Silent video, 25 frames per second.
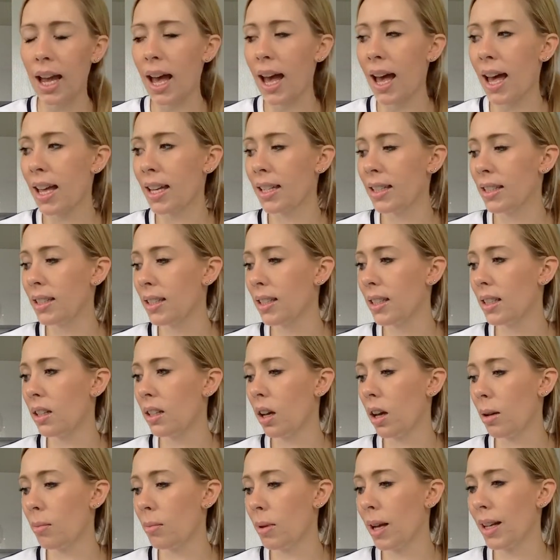And
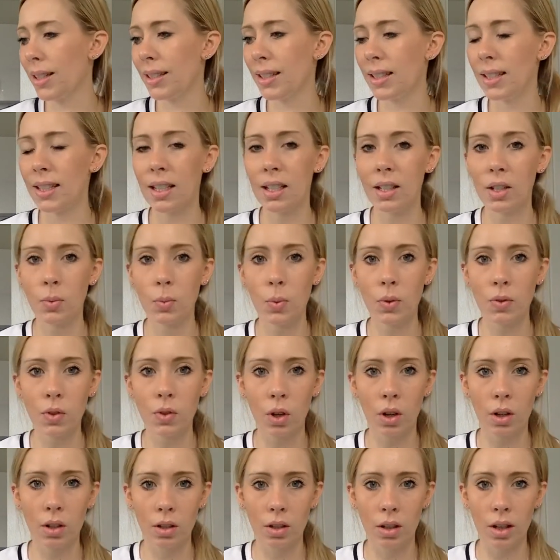as I said, we've
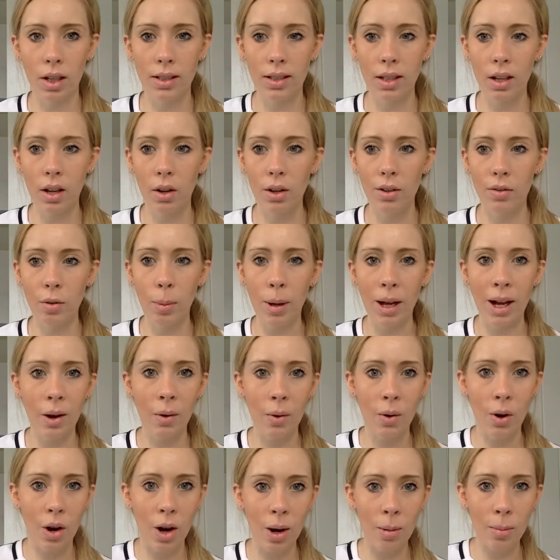got an
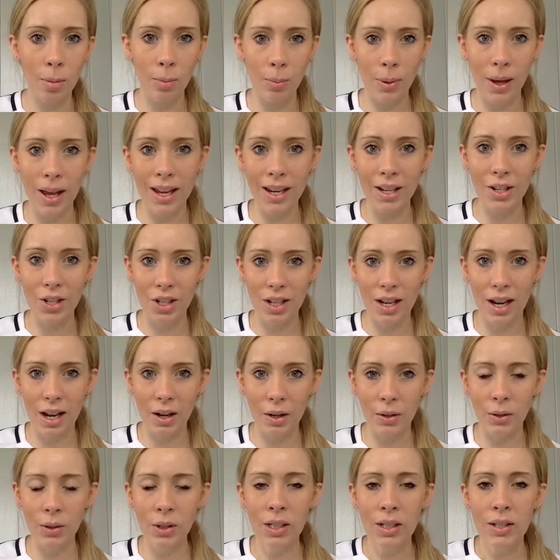Overpower Arbonne page
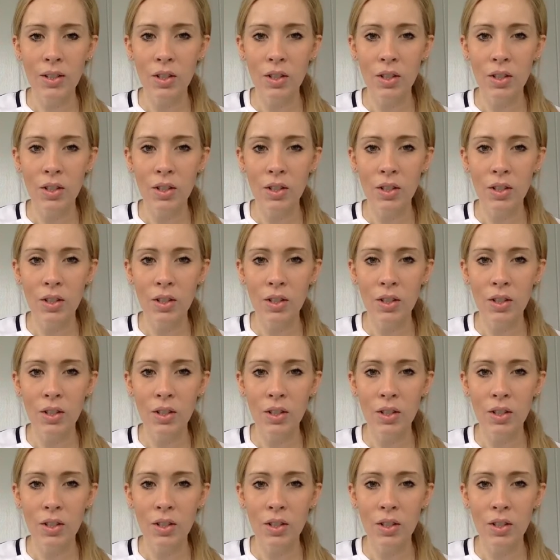now.